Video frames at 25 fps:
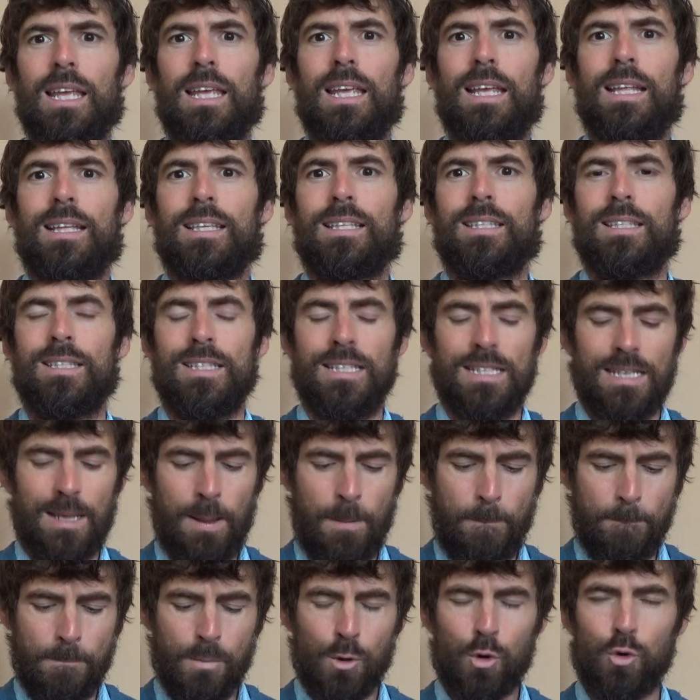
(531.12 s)
It's
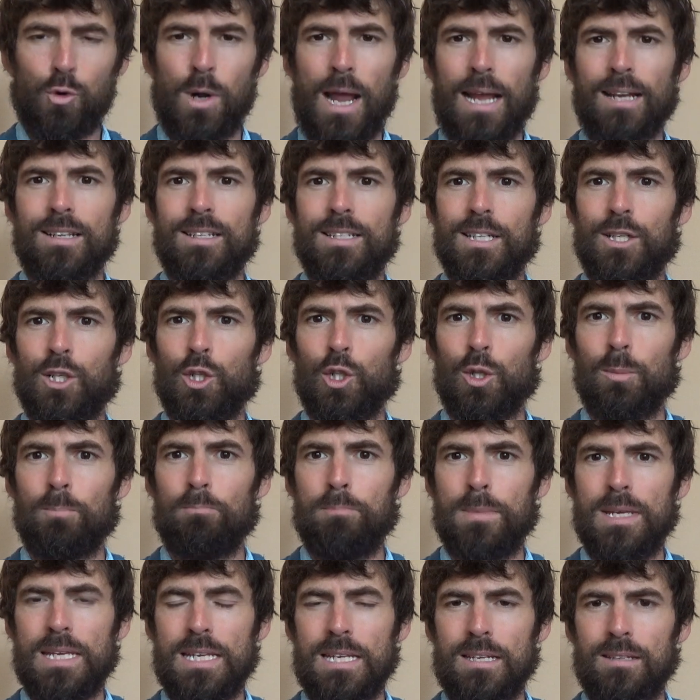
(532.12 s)
the practical
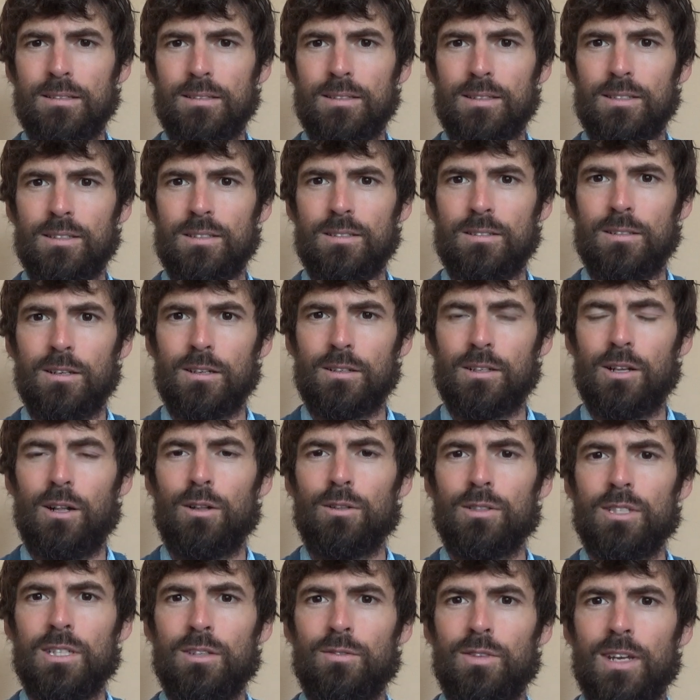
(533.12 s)
means to
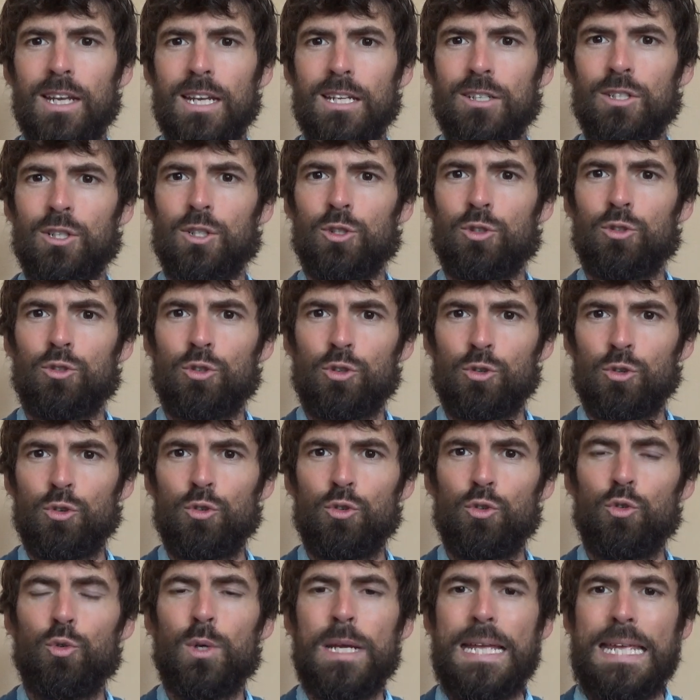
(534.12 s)
cultivate
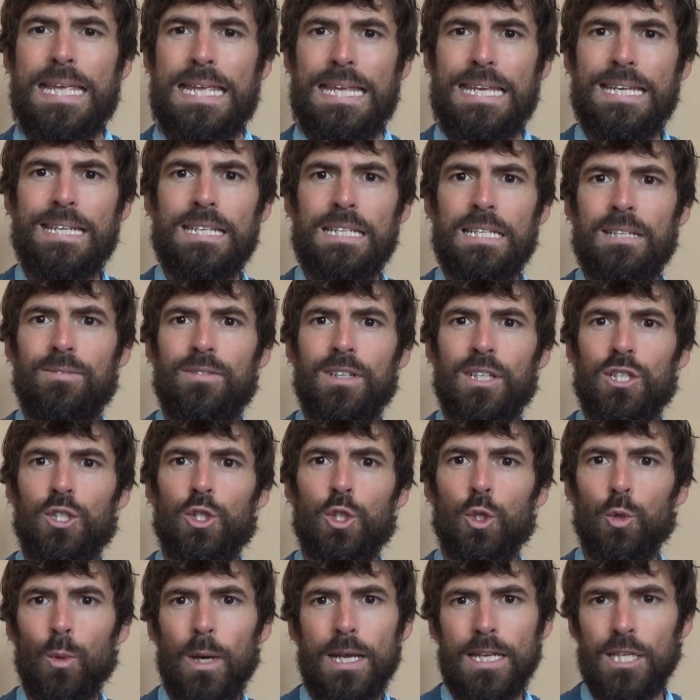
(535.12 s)
true
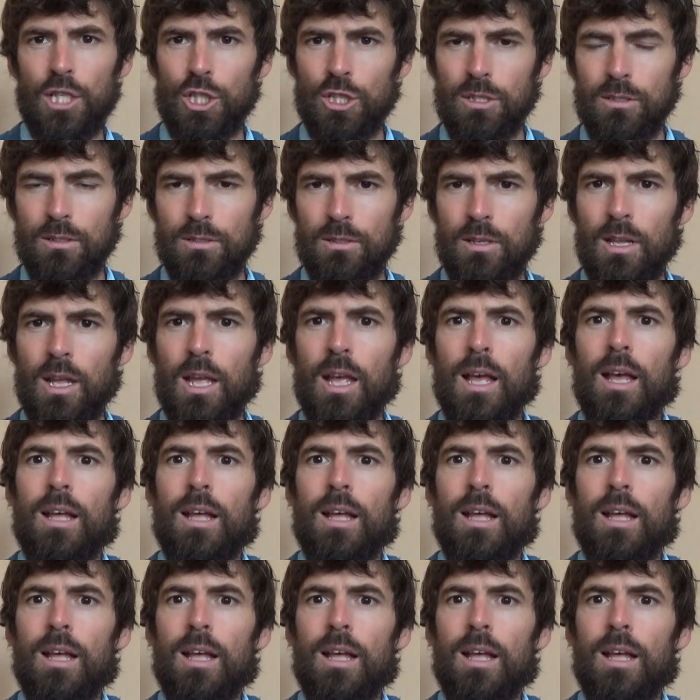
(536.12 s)
individuation,